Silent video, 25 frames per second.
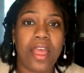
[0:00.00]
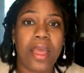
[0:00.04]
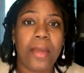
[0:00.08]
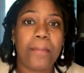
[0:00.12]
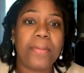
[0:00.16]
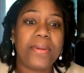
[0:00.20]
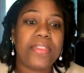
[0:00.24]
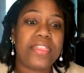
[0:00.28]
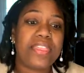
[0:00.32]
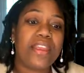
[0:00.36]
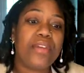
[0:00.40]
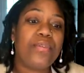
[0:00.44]

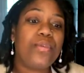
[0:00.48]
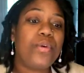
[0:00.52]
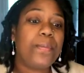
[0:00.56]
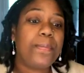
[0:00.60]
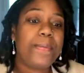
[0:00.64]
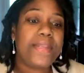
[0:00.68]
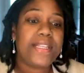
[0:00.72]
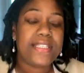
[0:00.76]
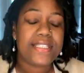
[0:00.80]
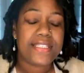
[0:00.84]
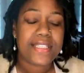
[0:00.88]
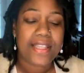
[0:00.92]
But there will
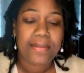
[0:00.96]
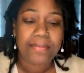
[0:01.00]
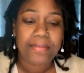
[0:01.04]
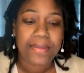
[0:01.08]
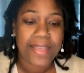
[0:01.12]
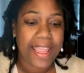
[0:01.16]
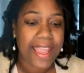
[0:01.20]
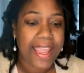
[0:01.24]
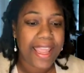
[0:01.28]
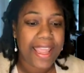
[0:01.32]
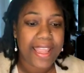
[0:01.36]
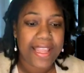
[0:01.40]
be some
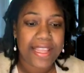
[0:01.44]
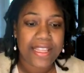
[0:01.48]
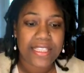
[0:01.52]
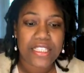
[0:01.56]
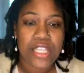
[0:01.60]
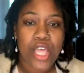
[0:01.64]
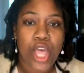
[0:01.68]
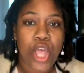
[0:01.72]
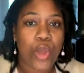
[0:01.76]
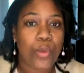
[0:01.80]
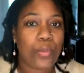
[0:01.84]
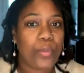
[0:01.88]
days
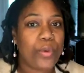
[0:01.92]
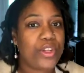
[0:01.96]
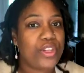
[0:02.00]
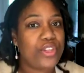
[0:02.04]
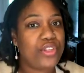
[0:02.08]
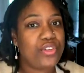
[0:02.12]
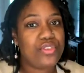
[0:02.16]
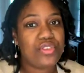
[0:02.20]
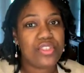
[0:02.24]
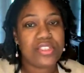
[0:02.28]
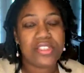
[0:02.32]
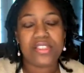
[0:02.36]
where
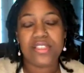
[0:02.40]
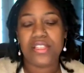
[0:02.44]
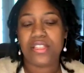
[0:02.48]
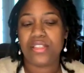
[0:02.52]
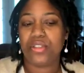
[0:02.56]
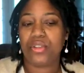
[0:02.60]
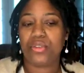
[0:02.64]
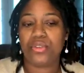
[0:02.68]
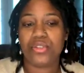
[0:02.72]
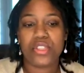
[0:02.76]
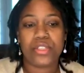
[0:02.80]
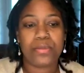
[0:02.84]
you just need
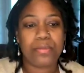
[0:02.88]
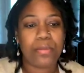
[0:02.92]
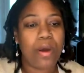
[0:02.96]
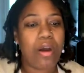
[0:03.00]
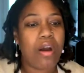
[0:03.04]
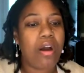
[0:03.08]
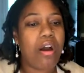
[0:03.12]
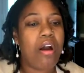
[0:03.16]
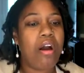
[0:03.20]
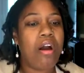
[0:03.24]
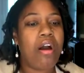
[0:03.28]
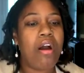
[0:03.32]
those
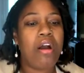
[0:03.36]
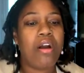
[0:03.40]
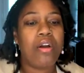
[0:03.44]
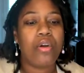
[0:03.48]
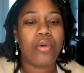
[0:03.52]
small,